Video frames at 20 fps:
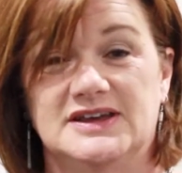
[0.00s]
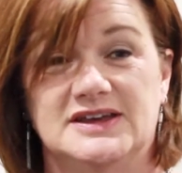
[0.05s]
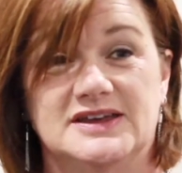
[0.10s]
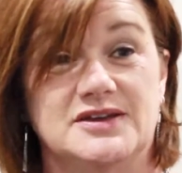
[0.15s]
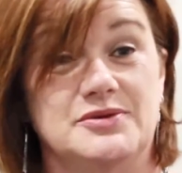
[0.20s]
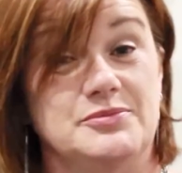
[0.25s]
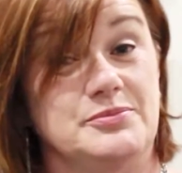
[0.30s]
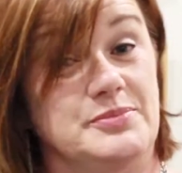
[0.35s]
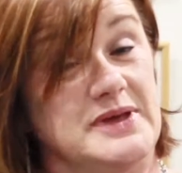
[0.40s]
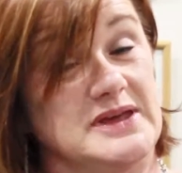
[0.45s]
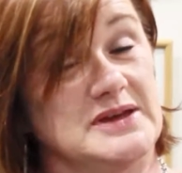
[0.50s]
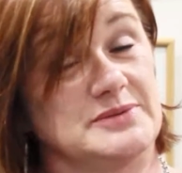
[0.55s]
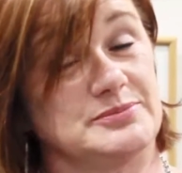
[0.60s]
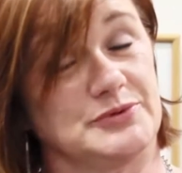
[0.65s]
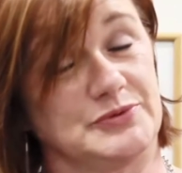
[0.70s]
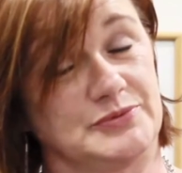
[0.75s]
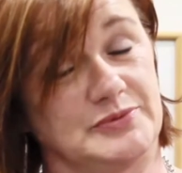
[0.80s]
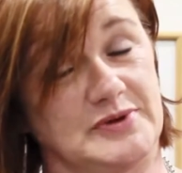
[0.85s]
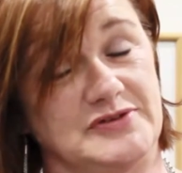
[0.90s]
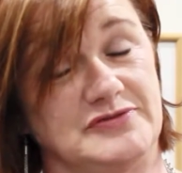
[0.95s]
It can be a
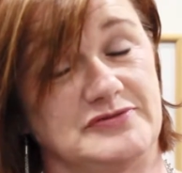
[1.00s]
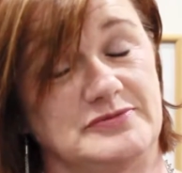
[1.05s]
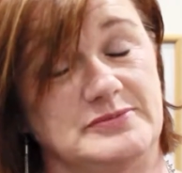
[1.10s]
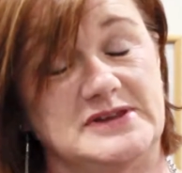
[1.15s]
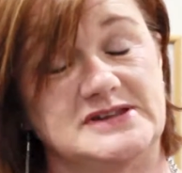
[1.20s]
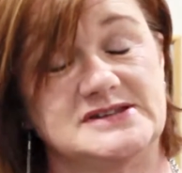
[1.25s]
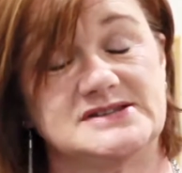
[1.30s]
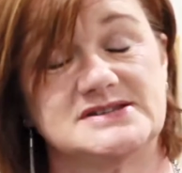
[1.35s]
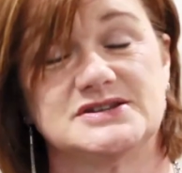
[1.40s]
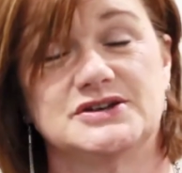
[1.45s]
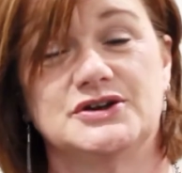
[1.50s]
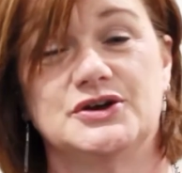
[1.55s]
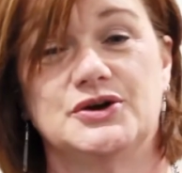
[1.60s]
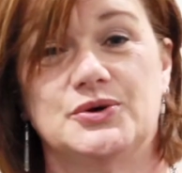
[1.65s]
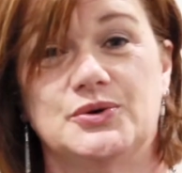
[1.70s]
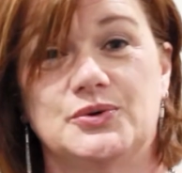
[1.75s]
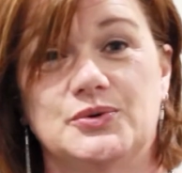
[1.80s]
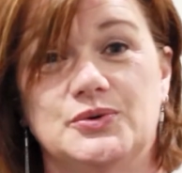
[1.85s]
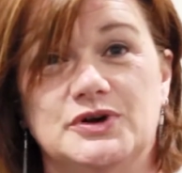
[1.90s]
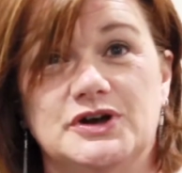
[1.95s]
bereavement,
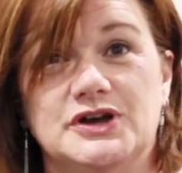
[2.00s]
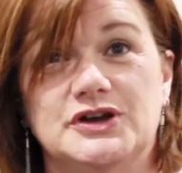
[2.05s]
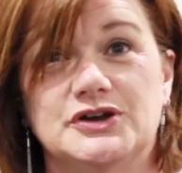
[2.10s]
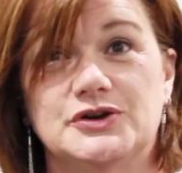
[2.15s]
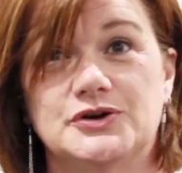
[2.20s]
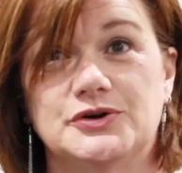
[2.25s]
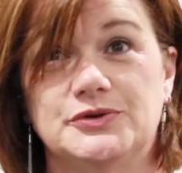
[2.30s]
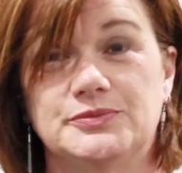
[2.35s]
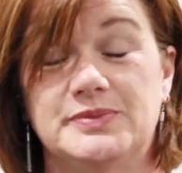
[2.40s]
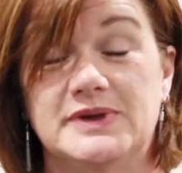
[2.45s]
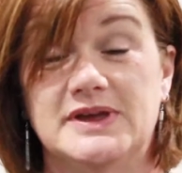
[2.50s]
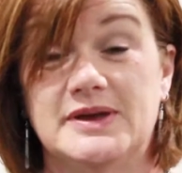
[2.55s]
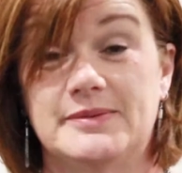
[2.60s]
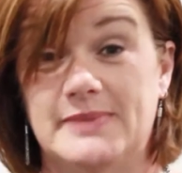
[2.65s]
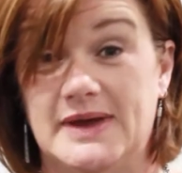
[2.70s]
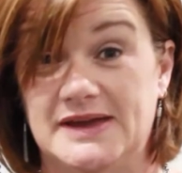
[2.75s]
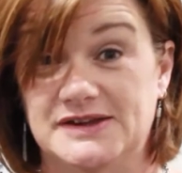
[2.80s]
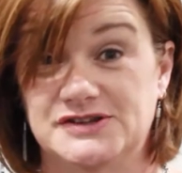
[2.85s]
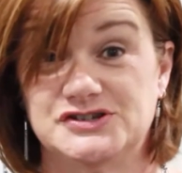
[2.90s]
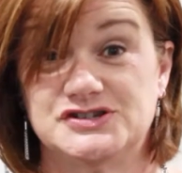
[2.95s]
or it could be a
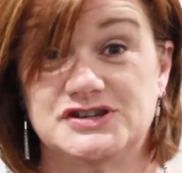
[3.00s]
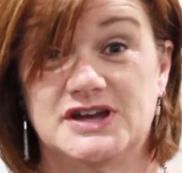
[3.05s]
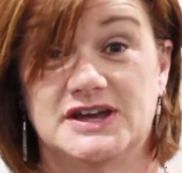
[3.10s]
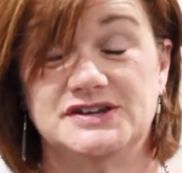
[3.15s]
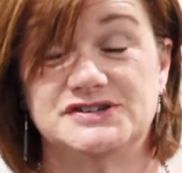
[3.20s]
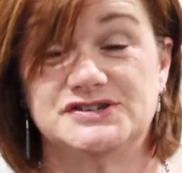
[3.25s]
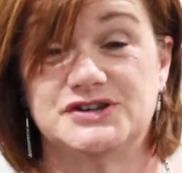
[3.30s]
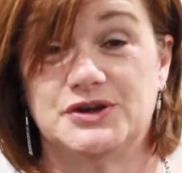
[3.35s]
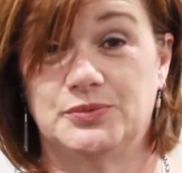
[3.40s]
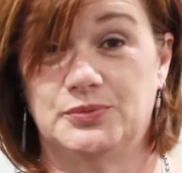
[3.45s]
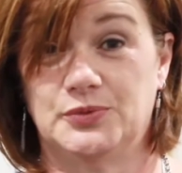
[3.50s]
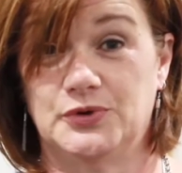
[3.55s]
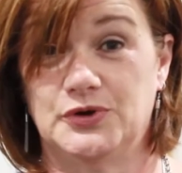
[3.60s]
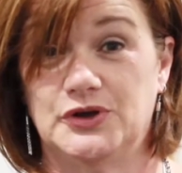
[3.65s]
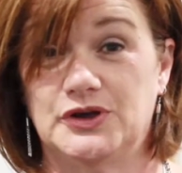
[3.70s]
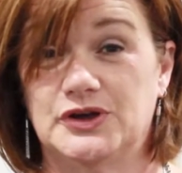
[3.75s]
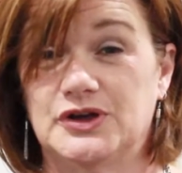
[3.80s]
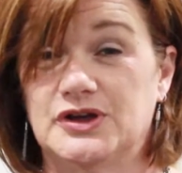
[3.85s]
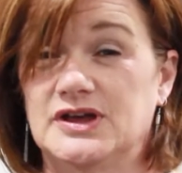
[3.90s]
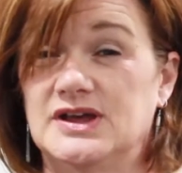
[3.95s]
major change at
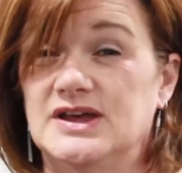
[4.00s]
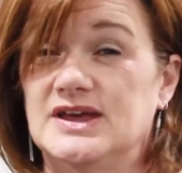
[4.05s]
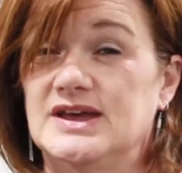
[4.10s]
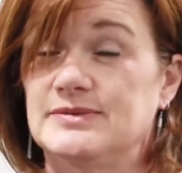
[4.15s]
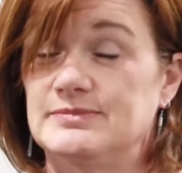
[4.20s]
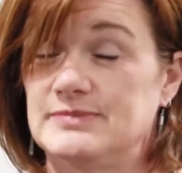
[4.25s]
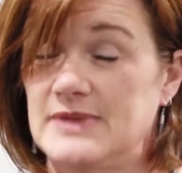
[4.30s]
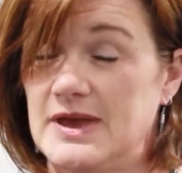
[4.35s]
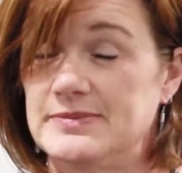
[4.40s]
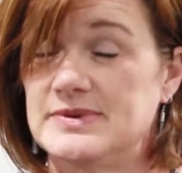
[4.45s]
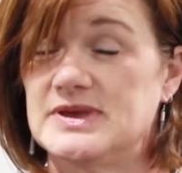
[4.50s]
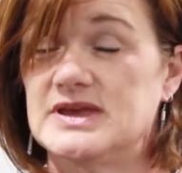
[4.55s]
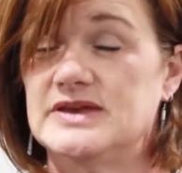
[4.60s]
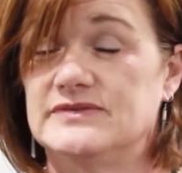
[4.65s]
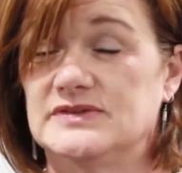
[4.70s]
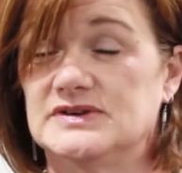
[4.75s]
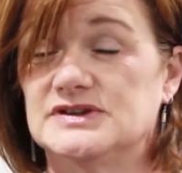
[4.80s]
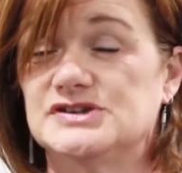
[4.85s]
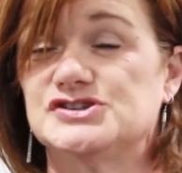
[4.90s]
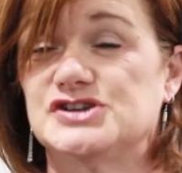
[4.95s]
work, maybe
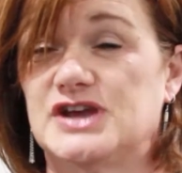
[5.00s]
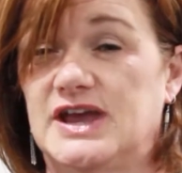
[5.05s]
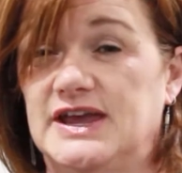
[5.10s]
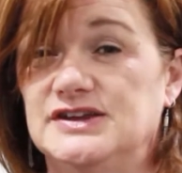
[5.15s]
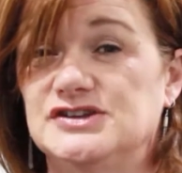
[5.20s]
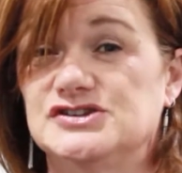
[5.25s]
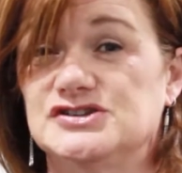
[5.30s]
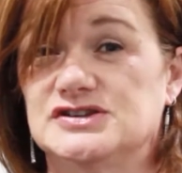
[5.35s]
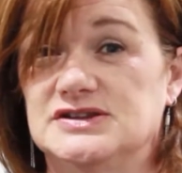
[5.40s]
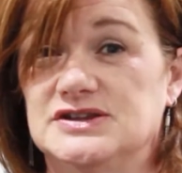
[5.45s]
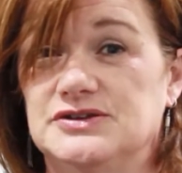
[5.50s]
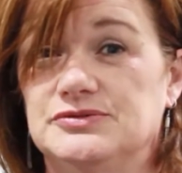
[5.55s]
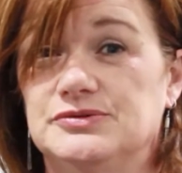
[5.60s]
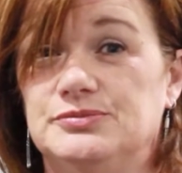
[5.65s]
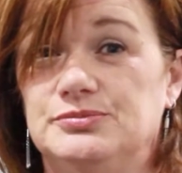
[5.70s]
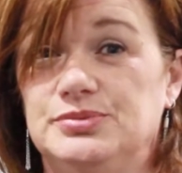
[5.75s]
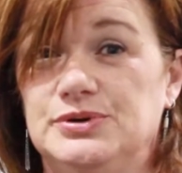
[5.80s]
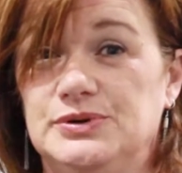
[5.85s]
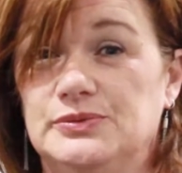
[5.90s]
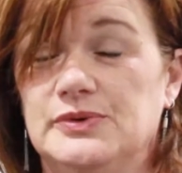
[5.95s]
even a change in
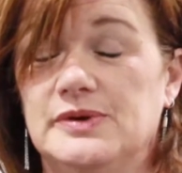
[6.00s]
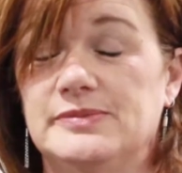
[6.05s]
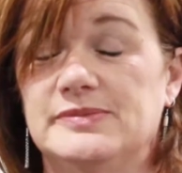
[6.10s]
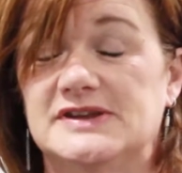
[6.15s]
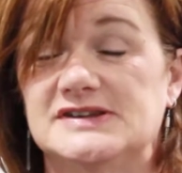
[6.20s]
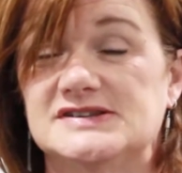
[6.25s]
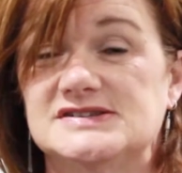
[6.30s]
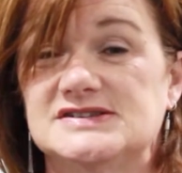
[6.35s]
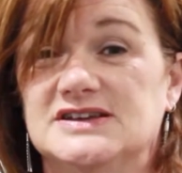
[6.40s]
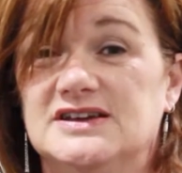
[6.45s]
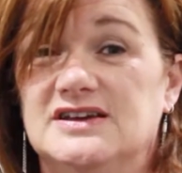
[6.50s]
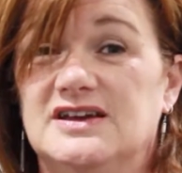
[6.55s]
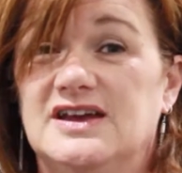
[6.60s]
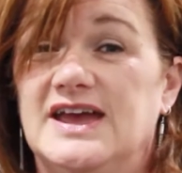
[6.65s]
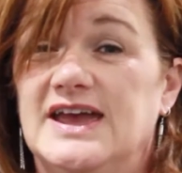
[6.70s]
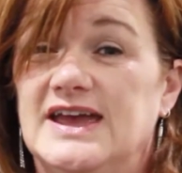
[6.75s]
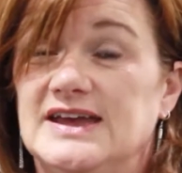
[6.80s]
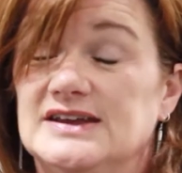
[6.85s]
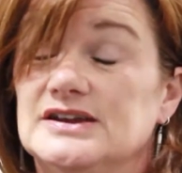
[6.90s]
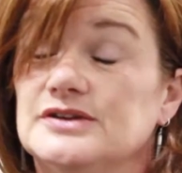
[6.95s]
their employment,
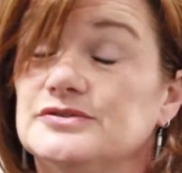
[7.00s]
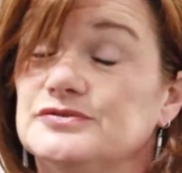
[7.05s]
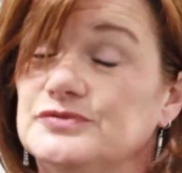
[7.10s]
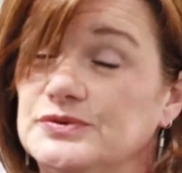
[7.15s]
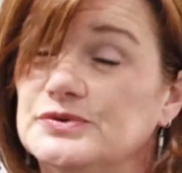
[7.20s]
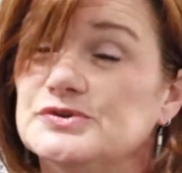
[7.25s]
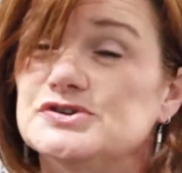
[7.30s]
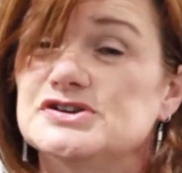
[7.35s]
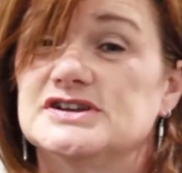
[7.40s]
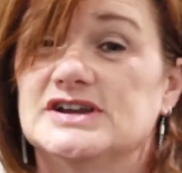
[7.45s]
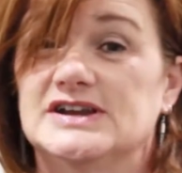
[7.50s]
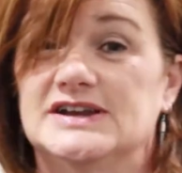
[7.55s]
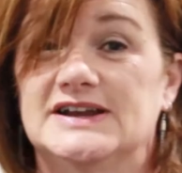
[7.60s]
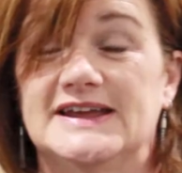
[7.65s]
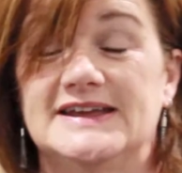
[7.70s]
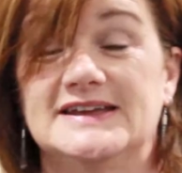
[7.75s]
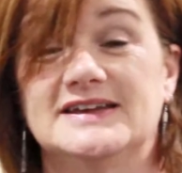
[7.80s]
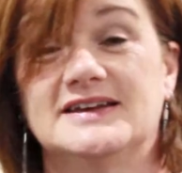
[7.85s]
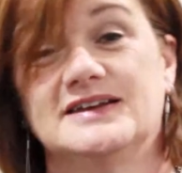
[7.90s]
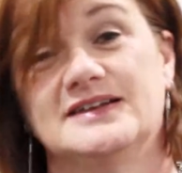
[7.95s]
and
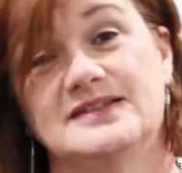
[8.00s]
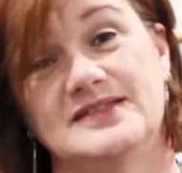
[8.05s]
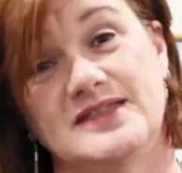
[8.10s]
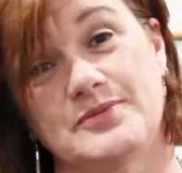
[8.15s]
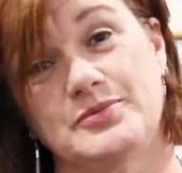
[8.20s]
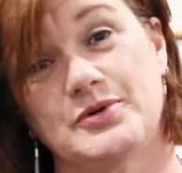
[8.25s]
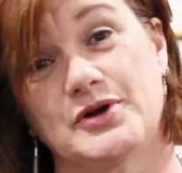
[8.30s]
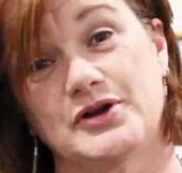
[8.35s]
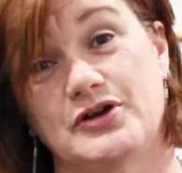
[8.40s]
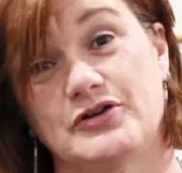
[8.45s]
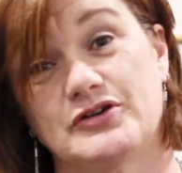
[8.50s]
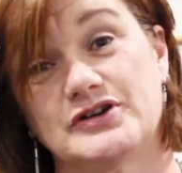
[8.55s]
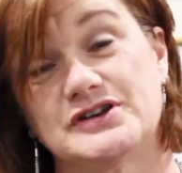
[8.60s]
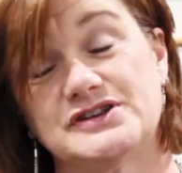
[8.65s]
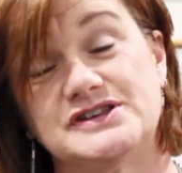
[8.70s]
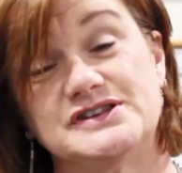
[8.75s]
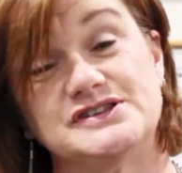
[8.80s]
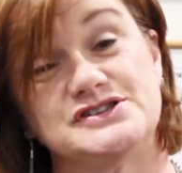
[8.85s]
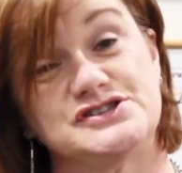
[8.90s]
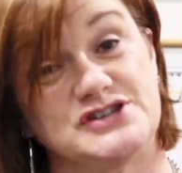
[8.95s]
unfortunately their
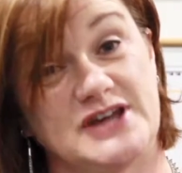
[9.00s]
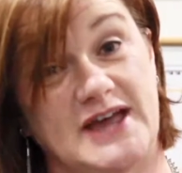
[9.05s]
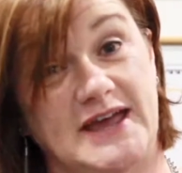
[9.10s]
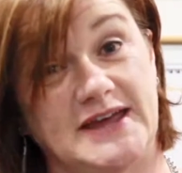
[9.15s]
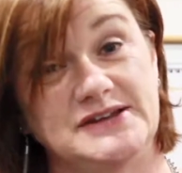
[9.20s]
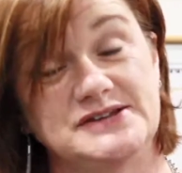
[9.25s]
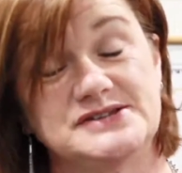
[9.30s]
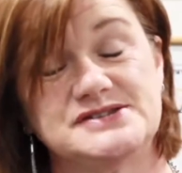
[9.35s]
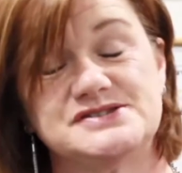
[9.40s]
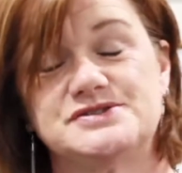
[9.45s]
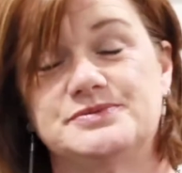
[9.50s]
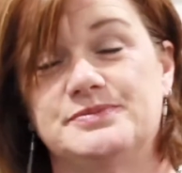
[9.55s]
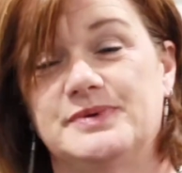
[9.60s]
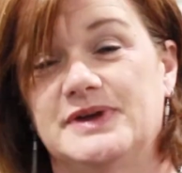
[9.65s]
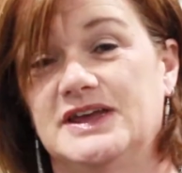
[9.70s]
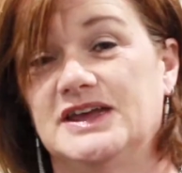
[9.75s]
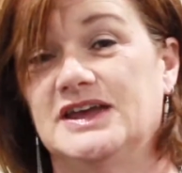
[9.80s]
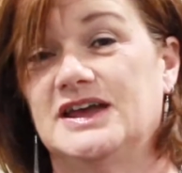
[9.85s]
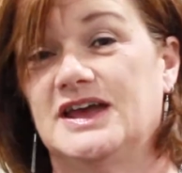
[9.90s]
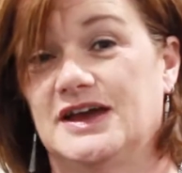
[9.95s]
priorities change to
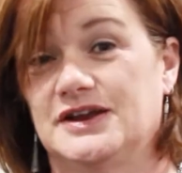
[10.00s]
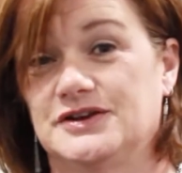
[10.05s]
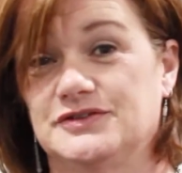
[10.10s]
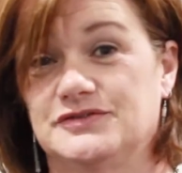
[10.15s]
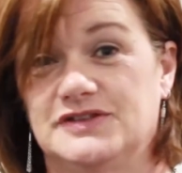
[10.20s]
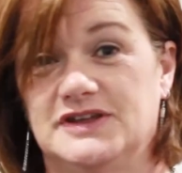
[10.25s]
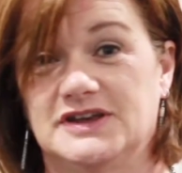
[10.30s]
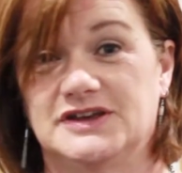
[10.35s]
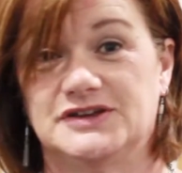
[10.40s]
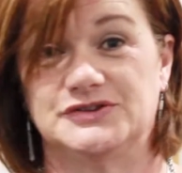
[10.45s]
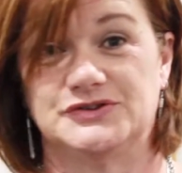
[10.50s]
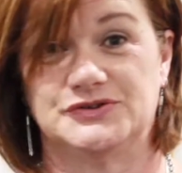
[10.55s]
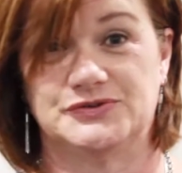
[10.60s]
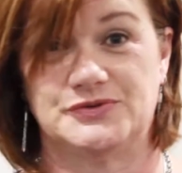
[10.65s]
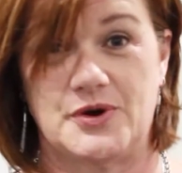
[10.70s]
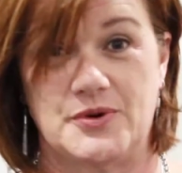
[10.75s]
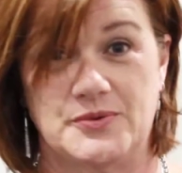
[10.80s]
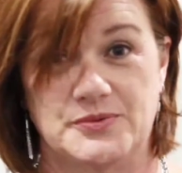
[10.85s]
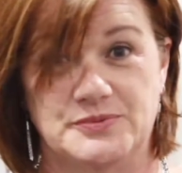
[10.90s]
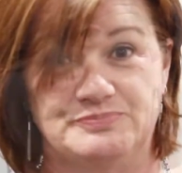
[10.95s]
be out of their
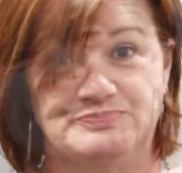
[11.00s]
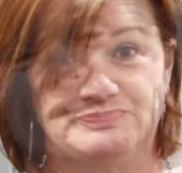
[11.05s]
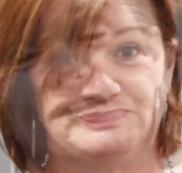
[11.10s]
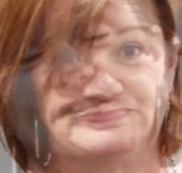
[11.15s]
control.